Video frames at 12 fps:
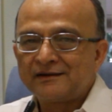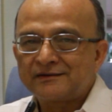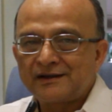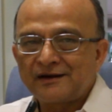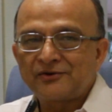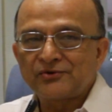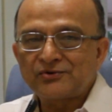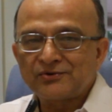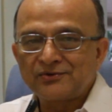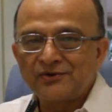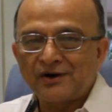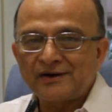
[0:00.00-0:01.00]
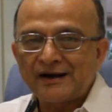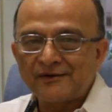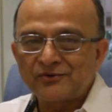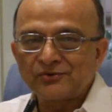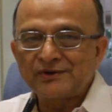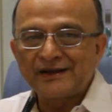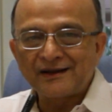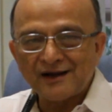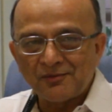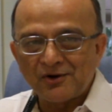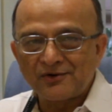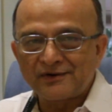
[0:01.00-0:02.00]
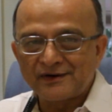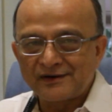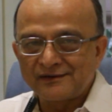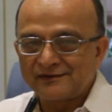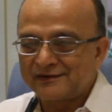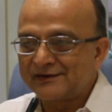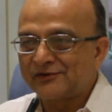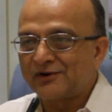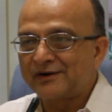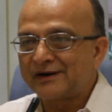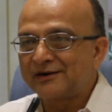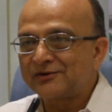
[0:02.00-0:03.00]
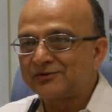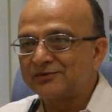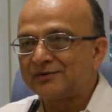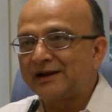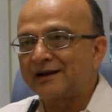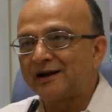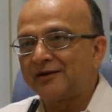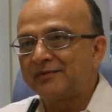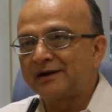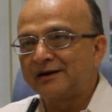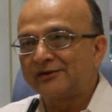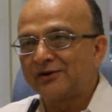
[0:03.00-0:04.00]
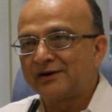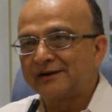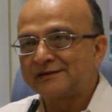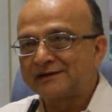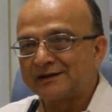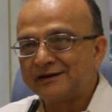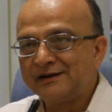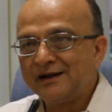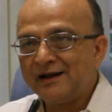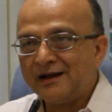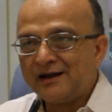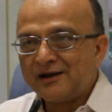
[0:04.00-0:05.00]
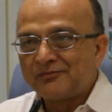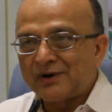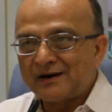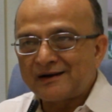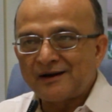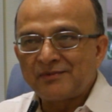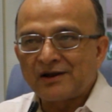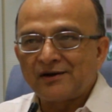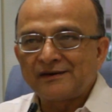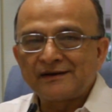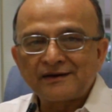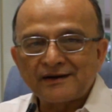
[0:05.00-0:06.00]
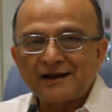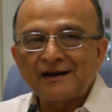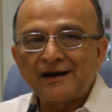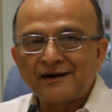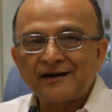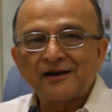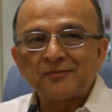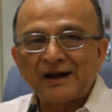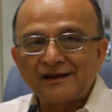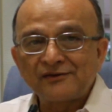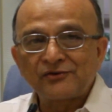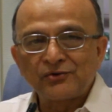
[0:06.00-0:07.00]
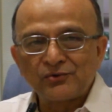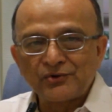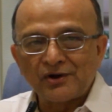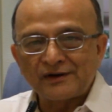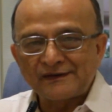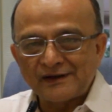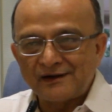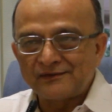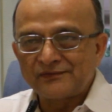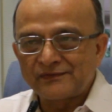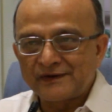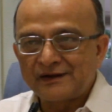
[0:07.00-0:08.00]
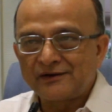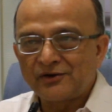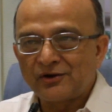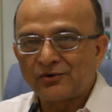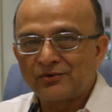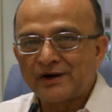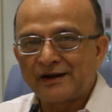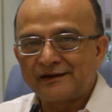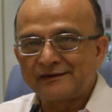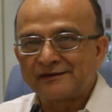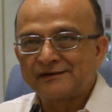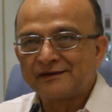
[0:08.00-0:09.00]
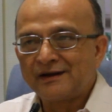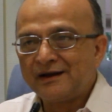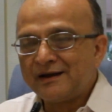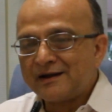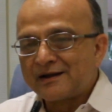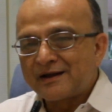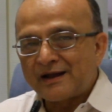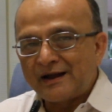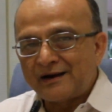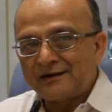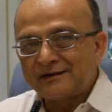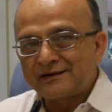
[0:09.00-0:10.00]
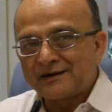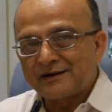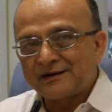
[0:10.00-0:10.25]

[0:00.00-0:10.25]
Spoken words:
that you should not have to think about resorting to academic dishonesty, partly because it really undermines you yourself in your own eyes. And